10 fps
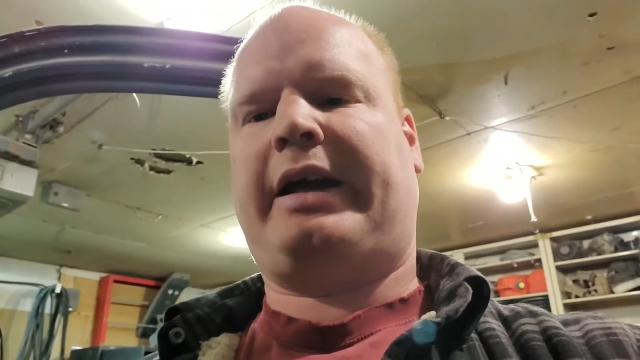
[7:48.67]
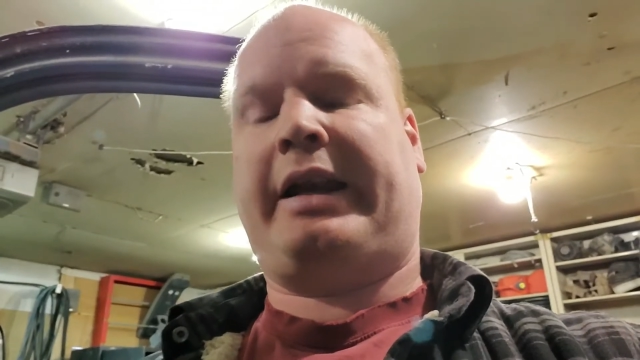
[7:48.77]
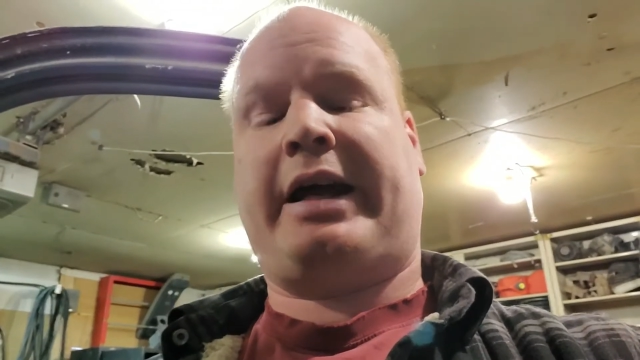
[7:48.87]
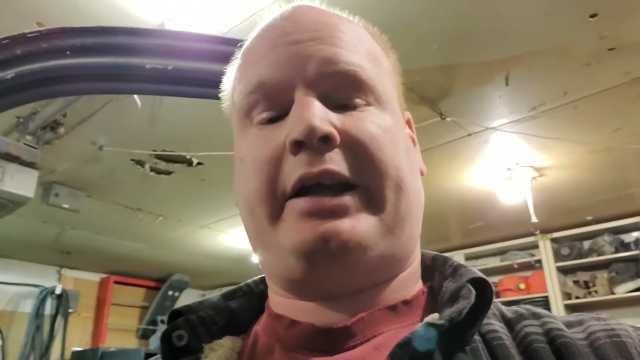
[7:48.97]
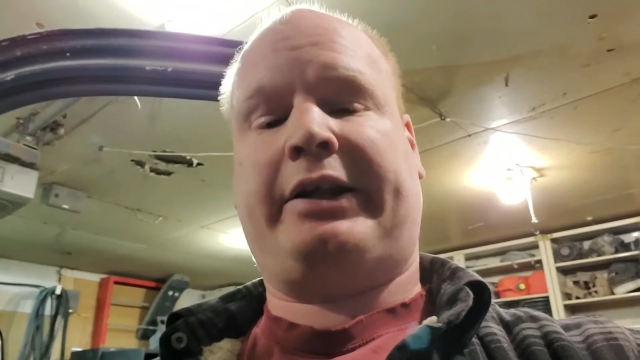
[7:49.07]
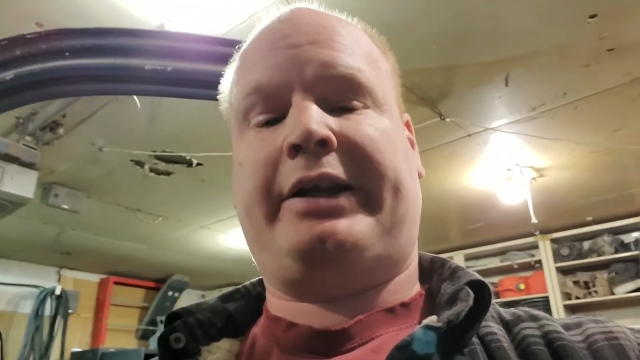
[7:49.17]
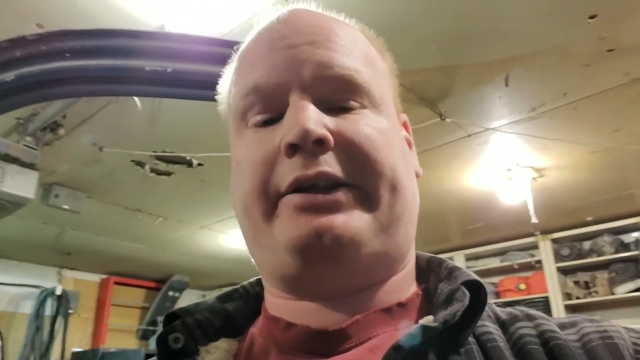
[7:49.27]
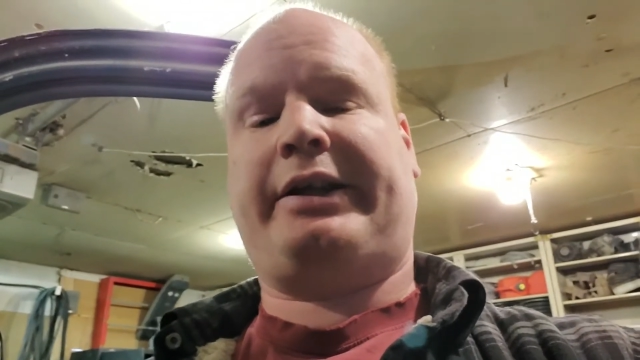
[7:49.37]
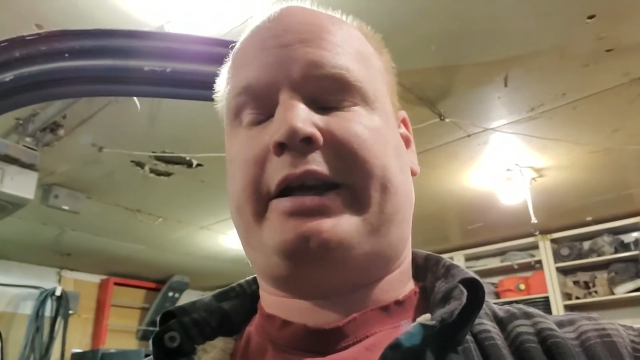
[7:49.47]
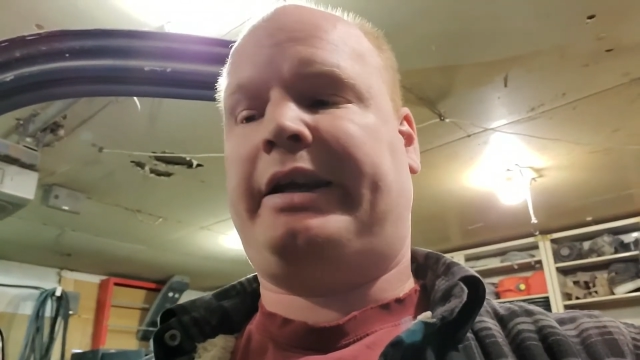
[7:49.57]
and I
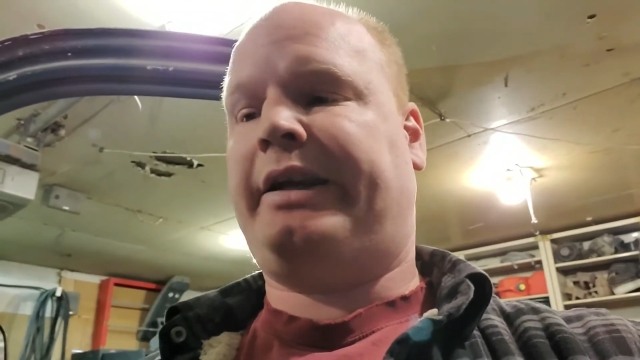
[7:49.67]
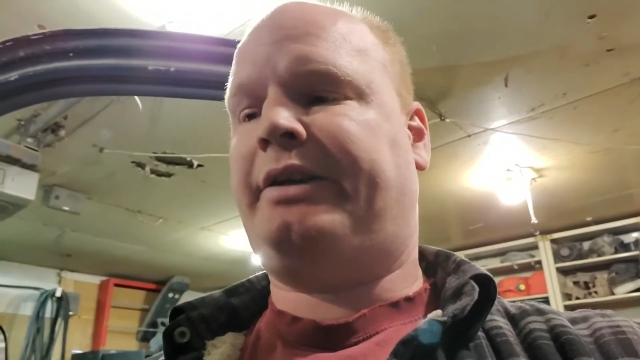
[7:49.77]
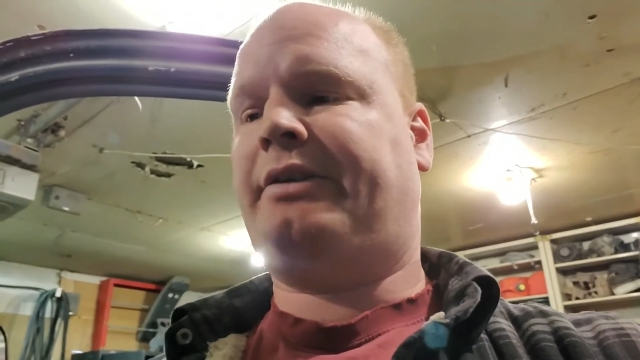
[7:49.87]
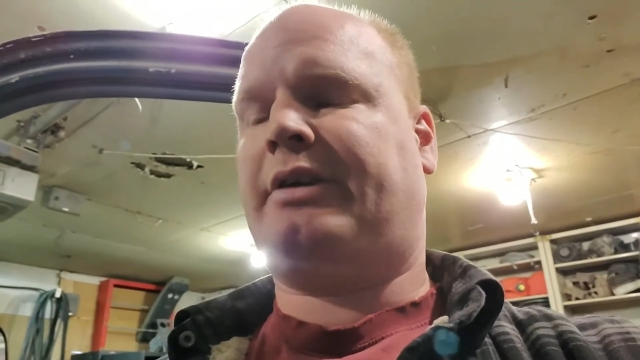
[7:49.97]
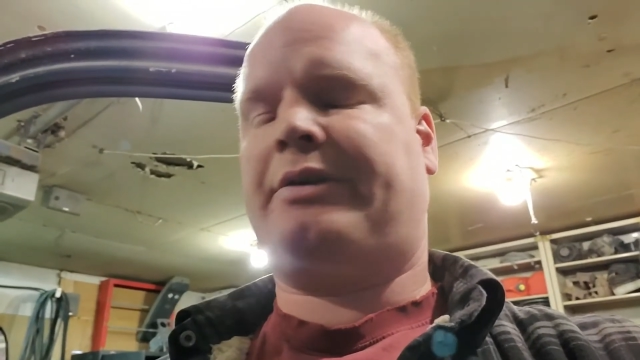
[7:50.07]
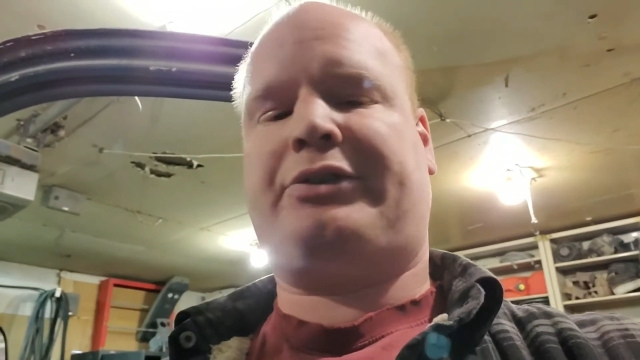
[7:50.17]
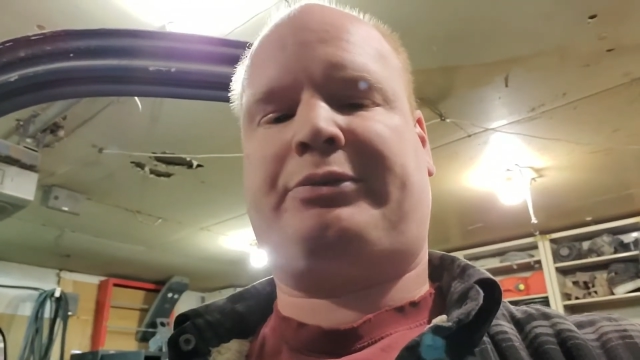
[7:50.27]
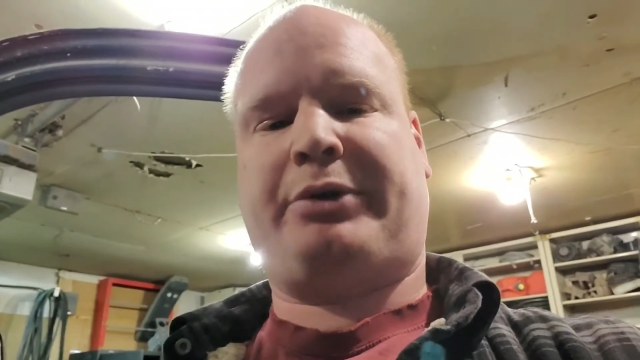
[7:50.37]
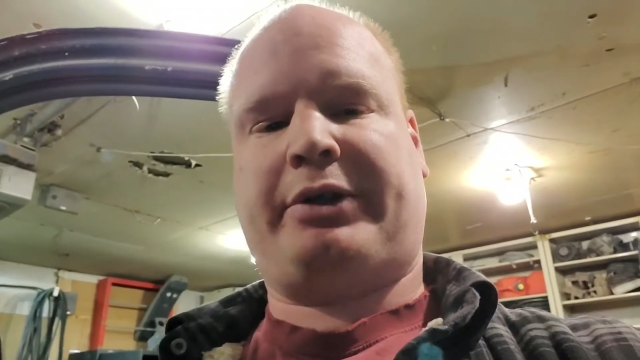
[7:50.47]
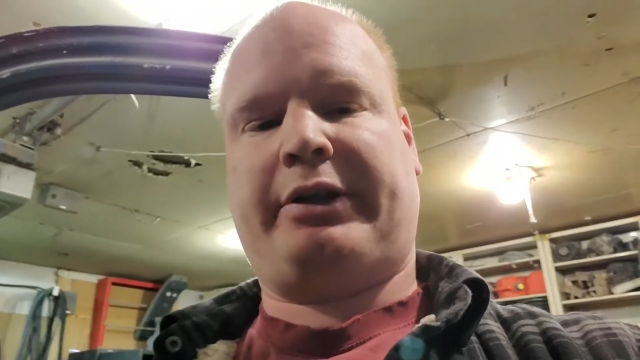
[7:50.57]
liked the idea. I
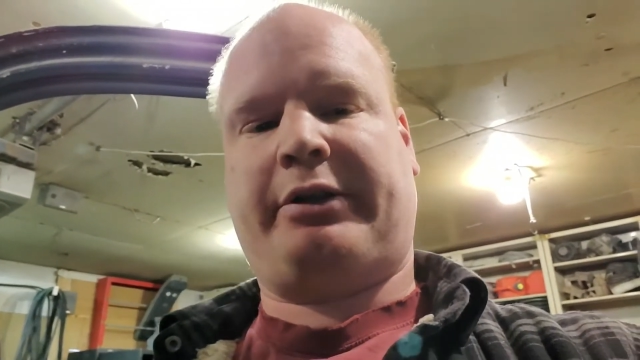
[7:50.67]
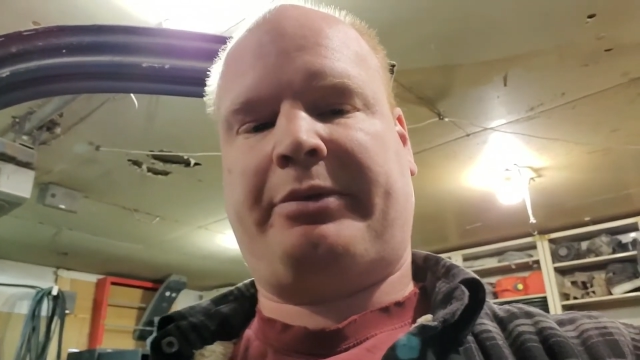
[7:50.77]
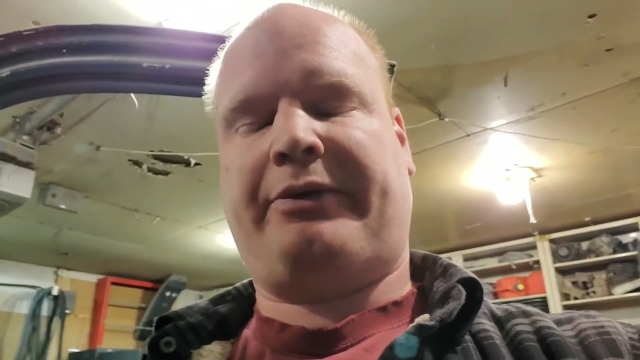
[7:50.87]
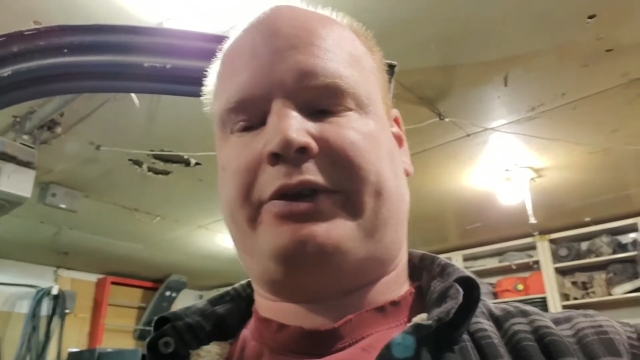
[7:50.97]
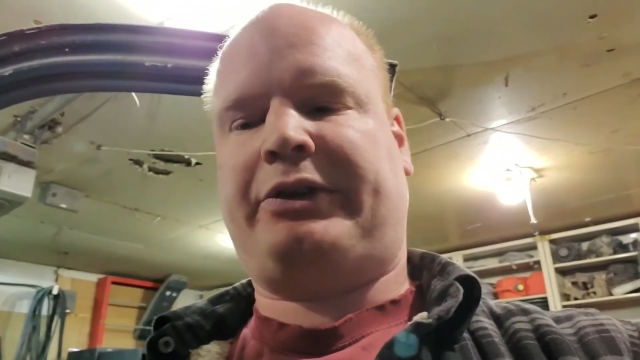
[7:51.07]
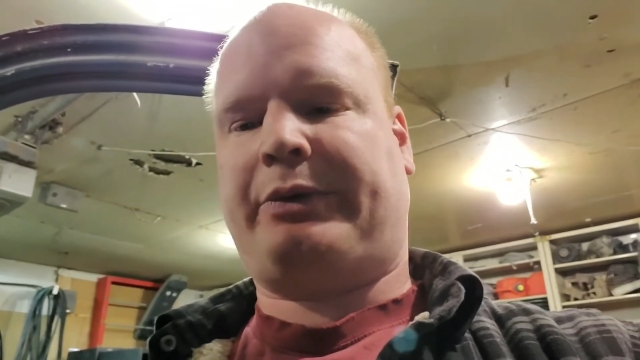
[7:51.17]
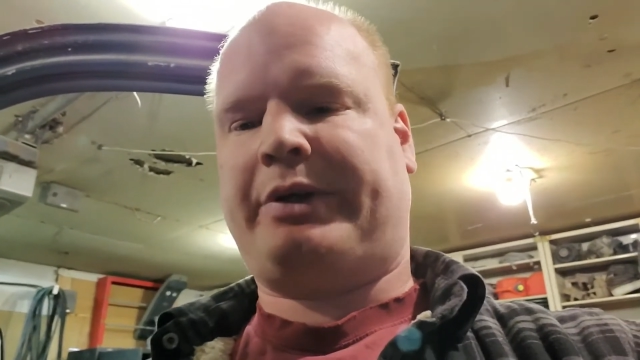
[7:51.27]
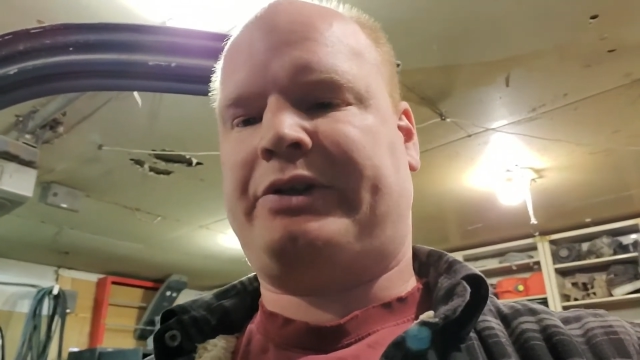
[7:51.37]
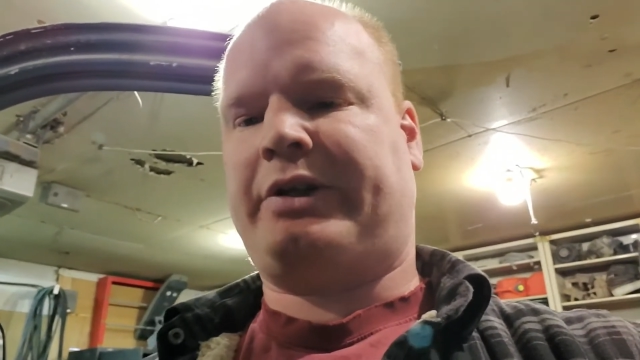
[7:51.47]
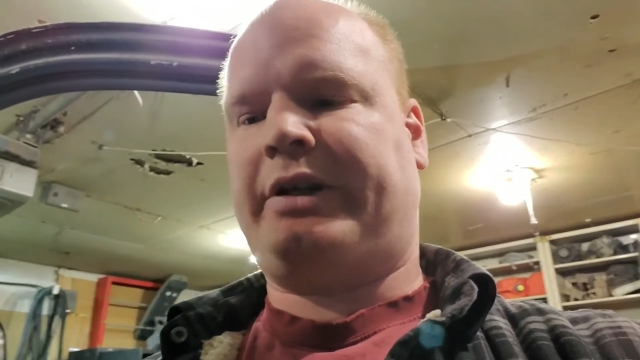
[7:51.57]
just put a little bit of a
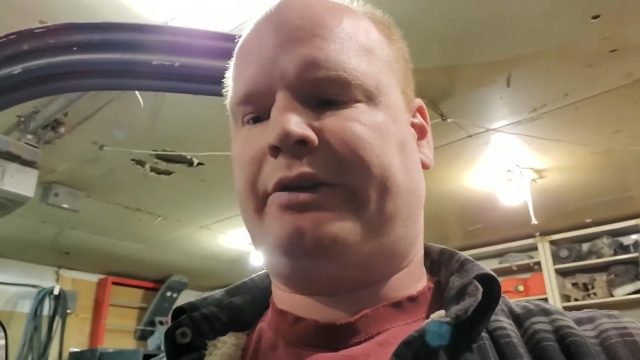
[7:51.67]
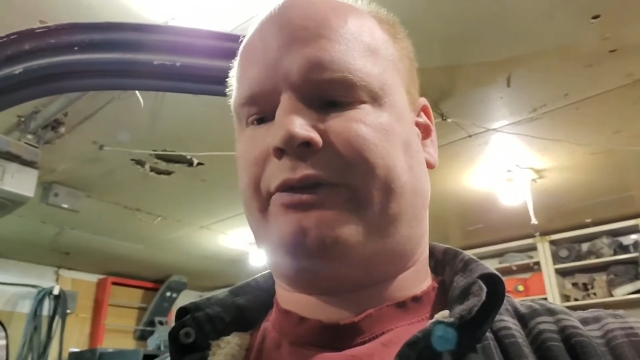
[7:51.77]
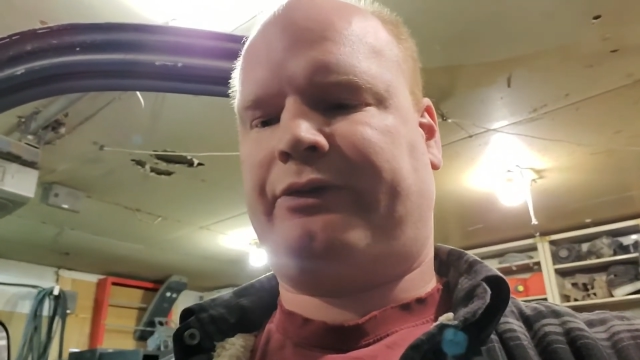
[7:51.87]
twist on it